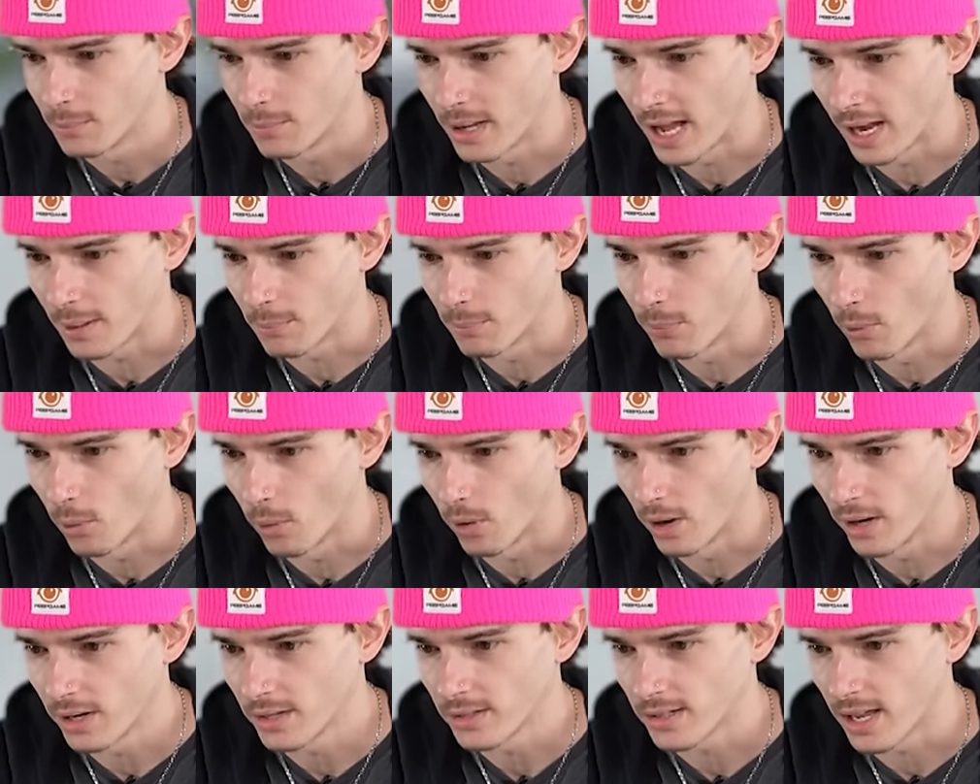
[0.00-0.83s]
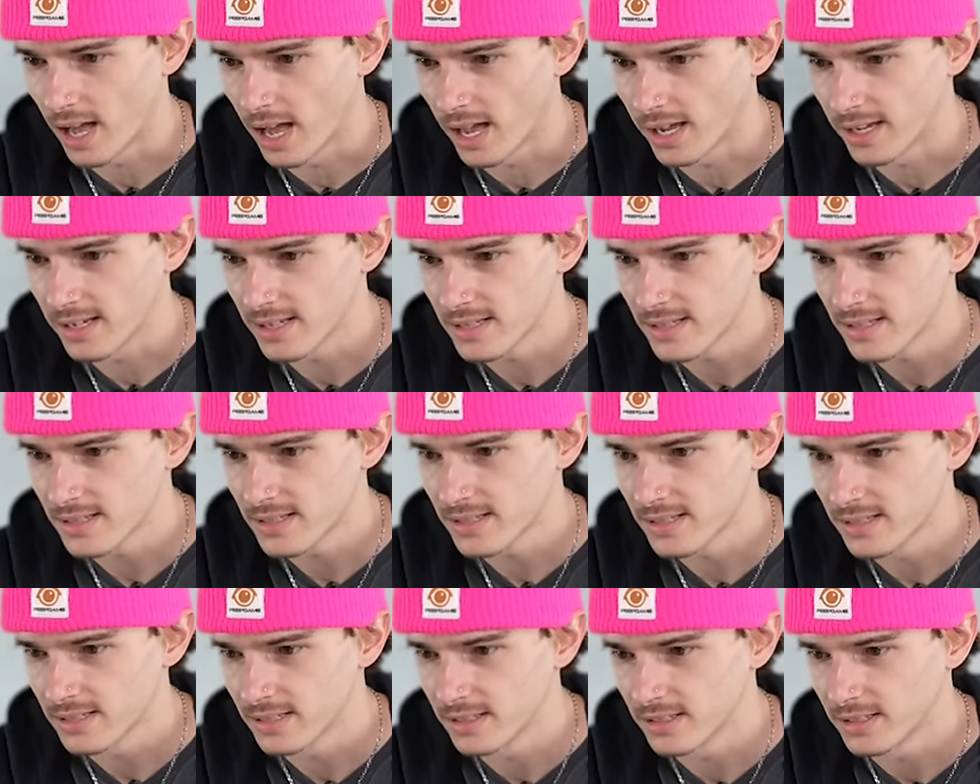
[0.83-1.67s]
backboard,
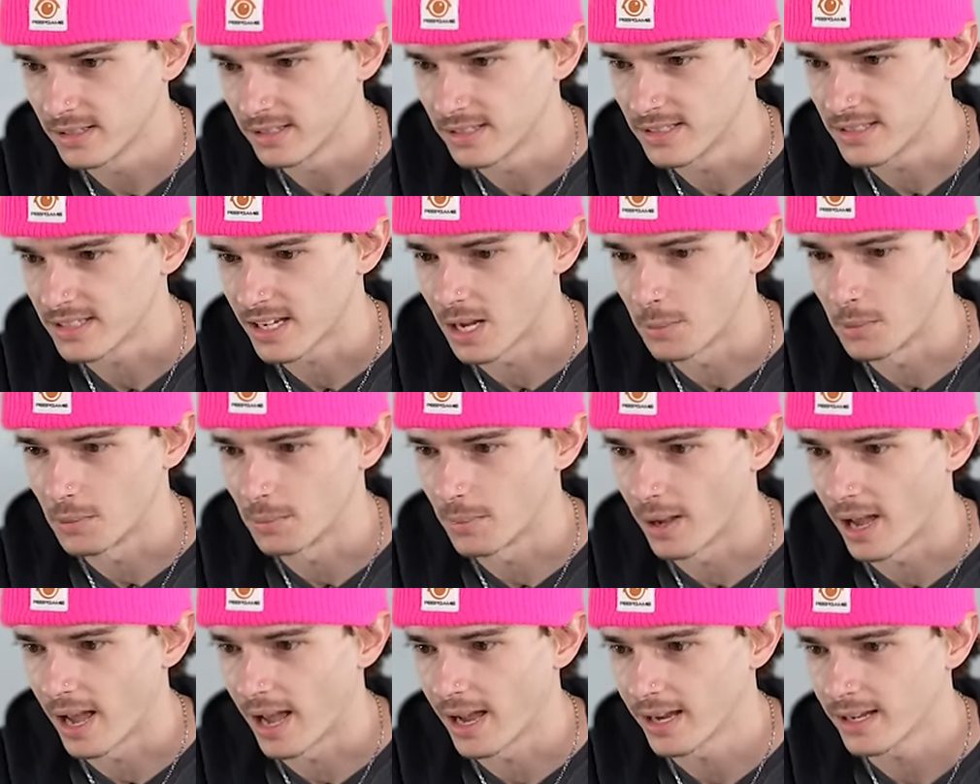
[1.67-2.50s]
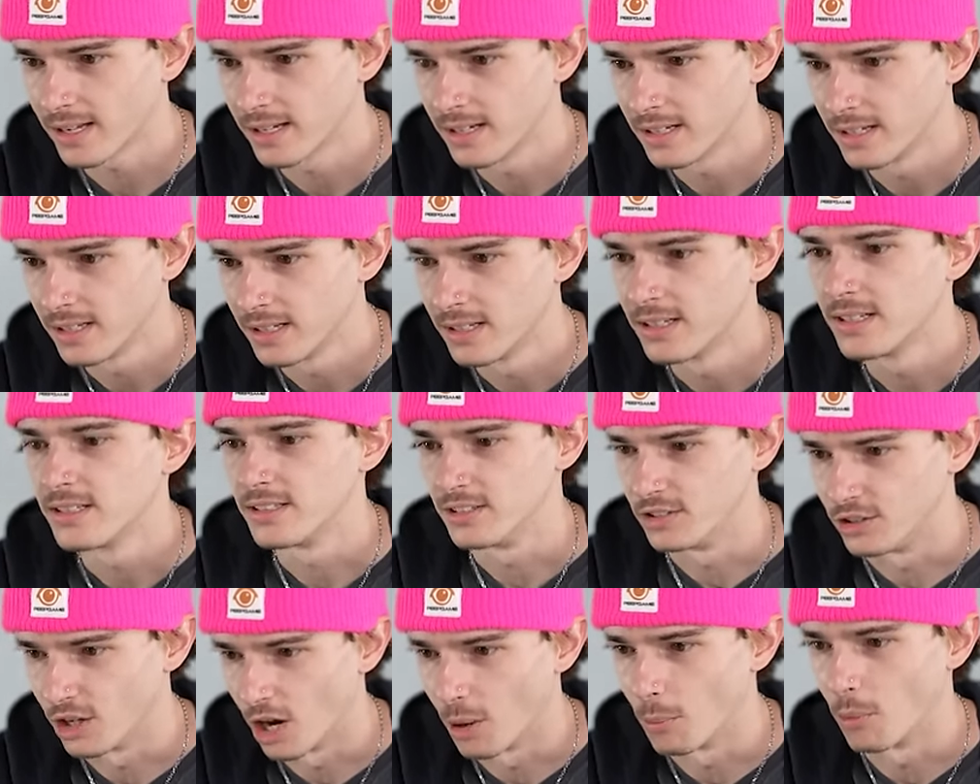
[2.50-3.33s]
nice. It's coming back.
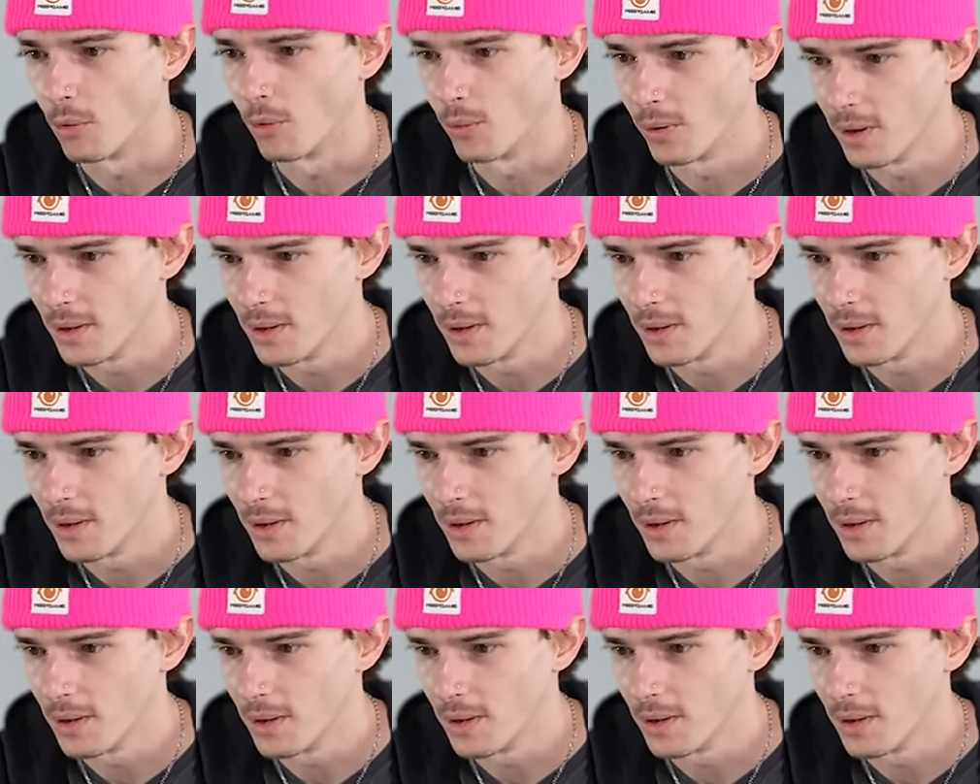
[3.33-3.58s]
Double